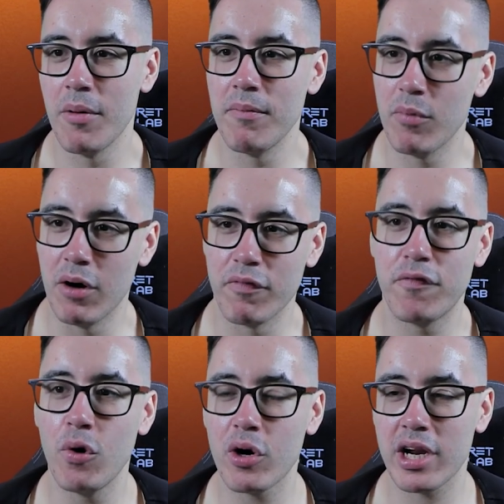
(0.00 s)
Well,
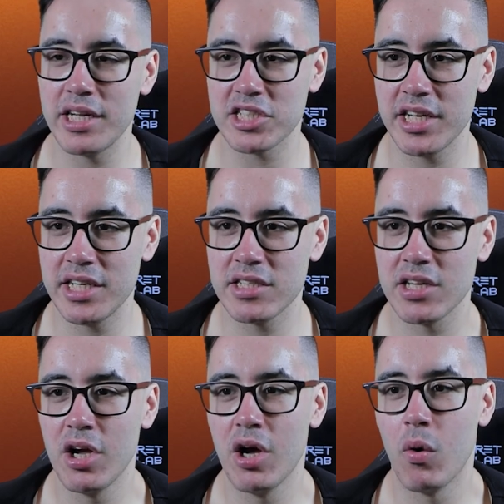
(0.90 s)
4 Glitchlings,
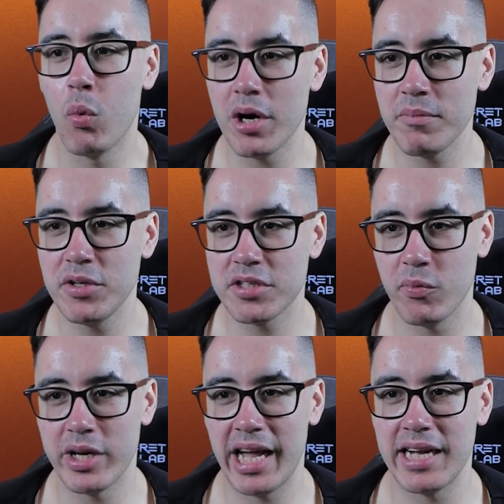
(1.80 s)
1 Mutant
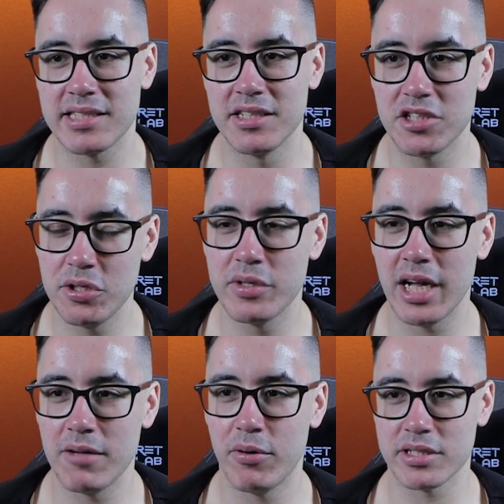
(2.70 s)
with Axe, and 2
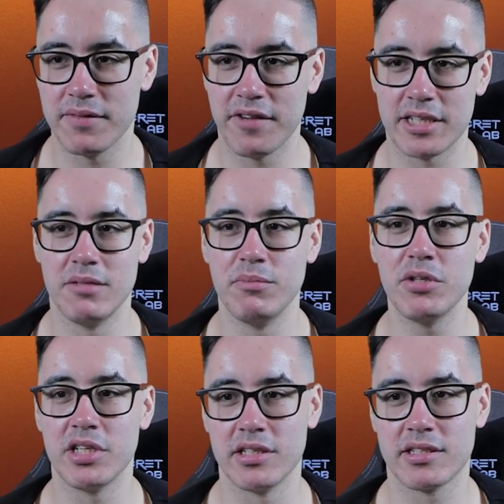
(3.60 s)
Gellerpox Infected
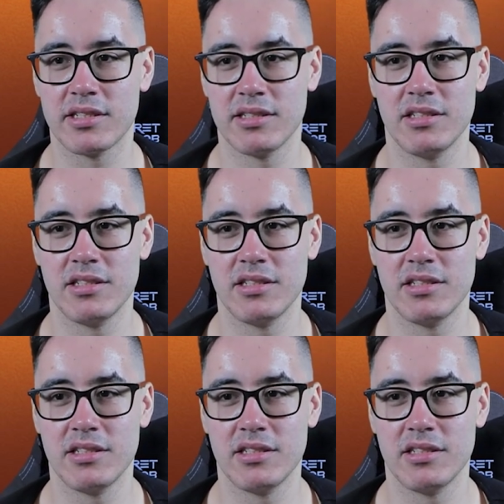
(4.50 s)
Mutants.